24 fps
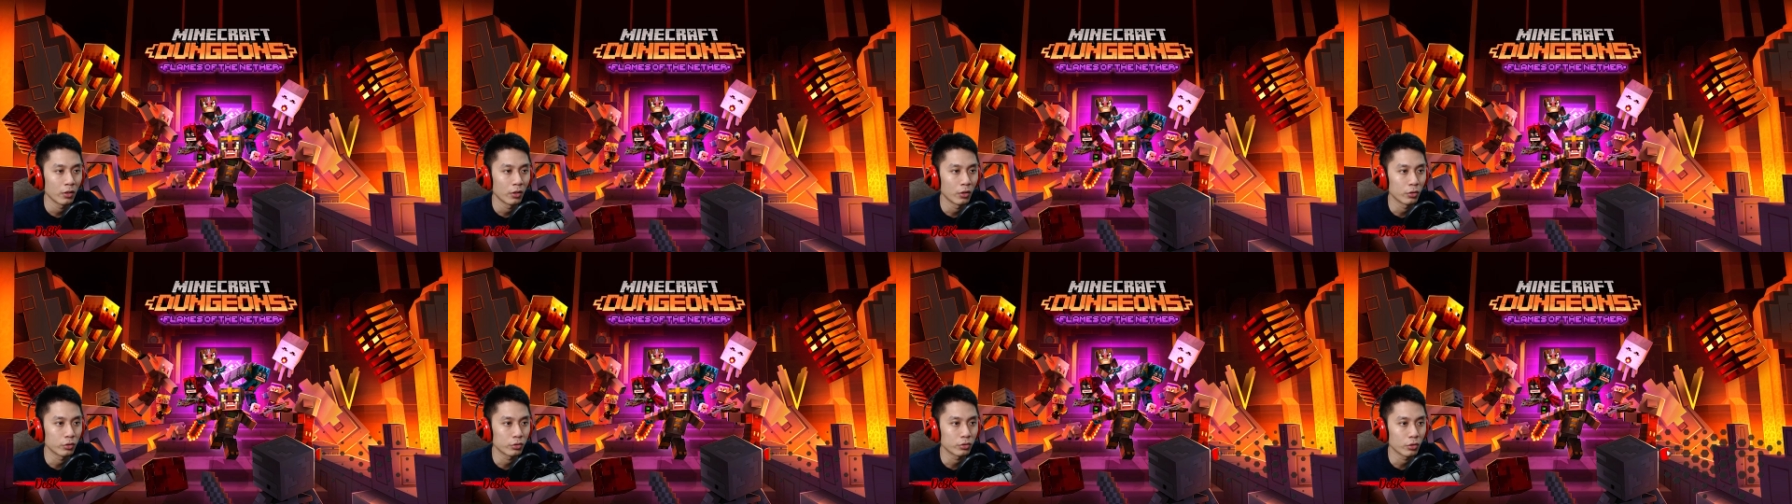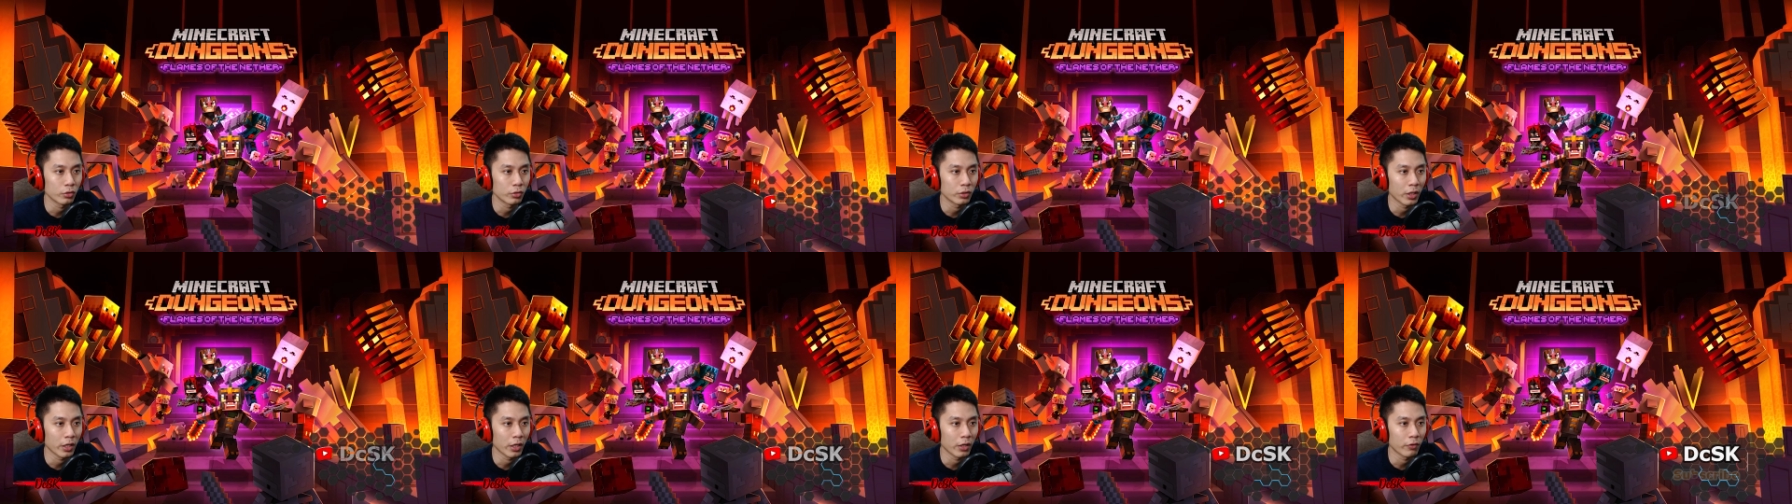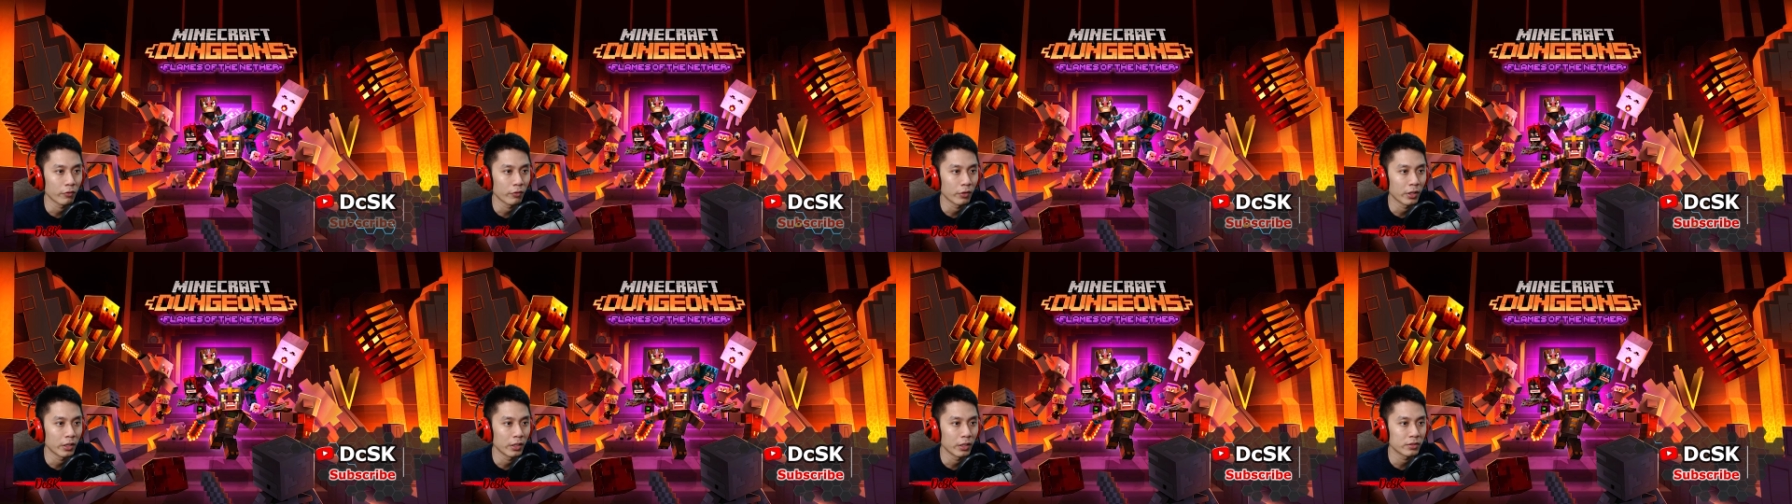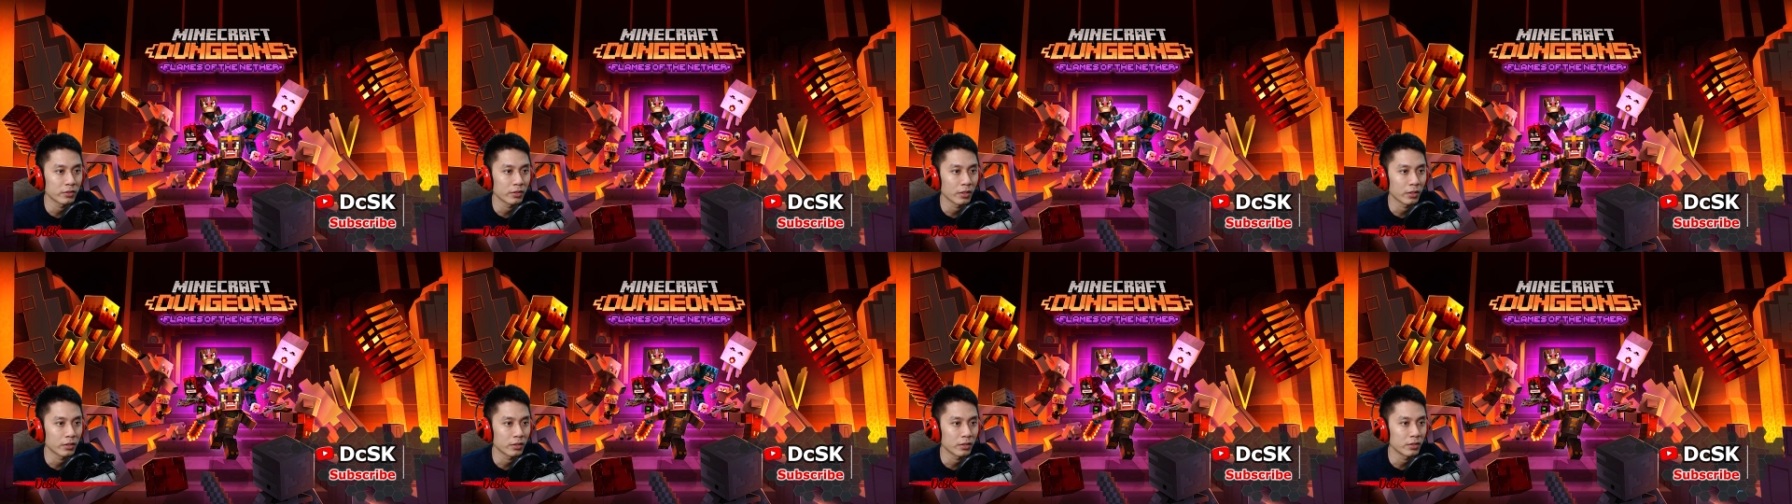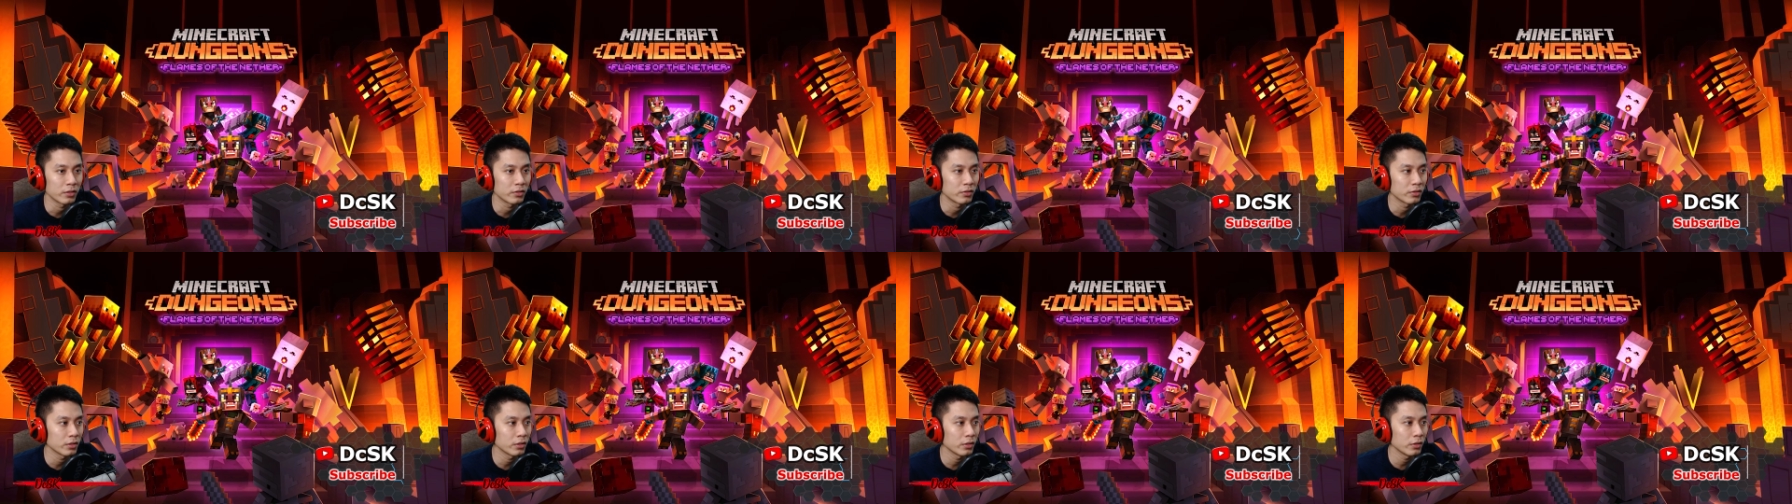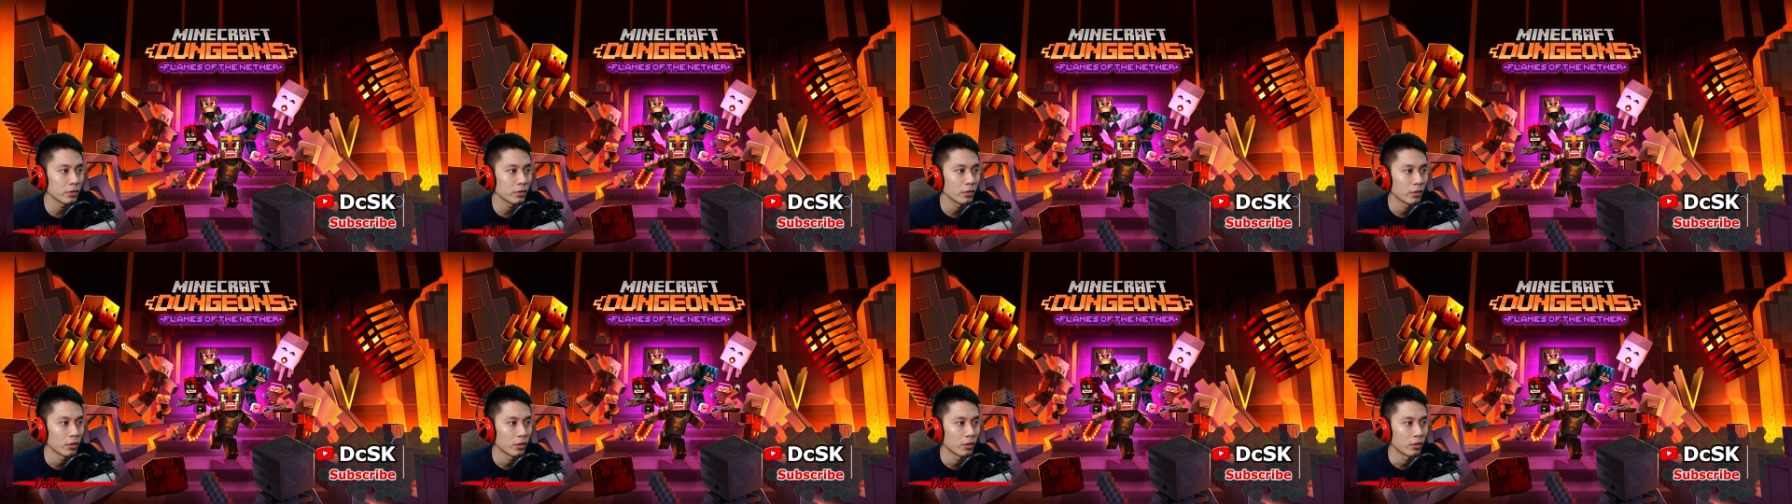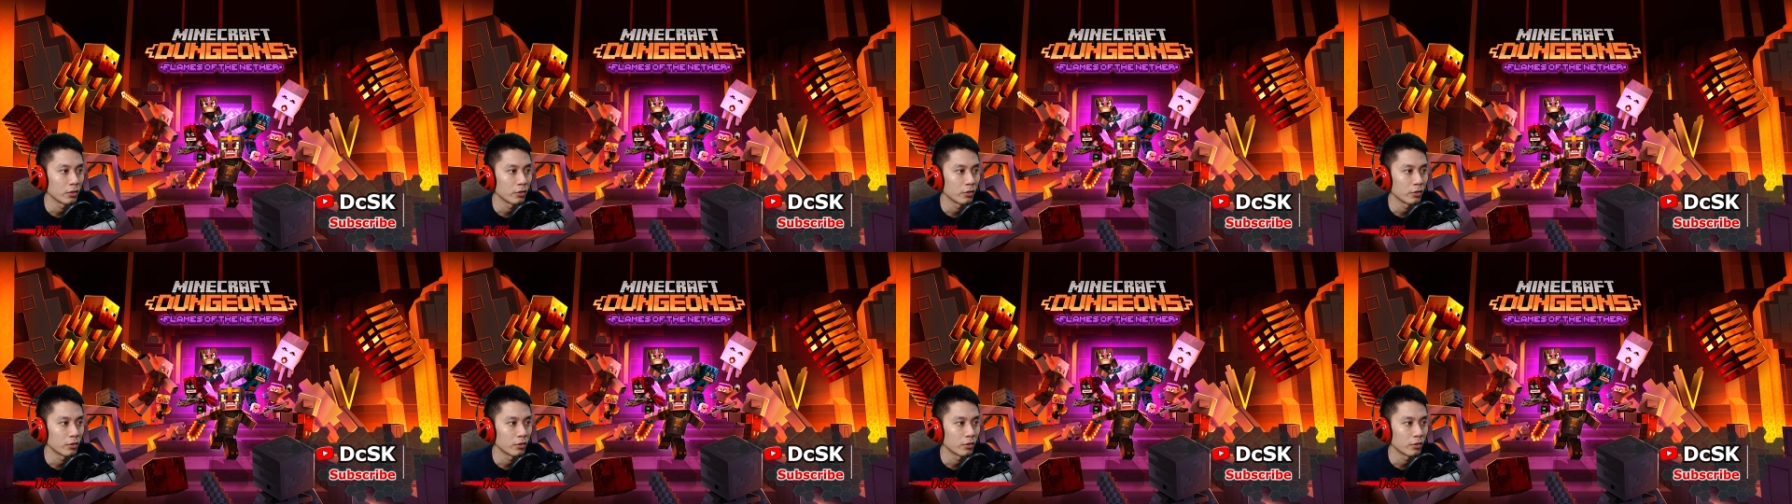Also, they have released a teaser.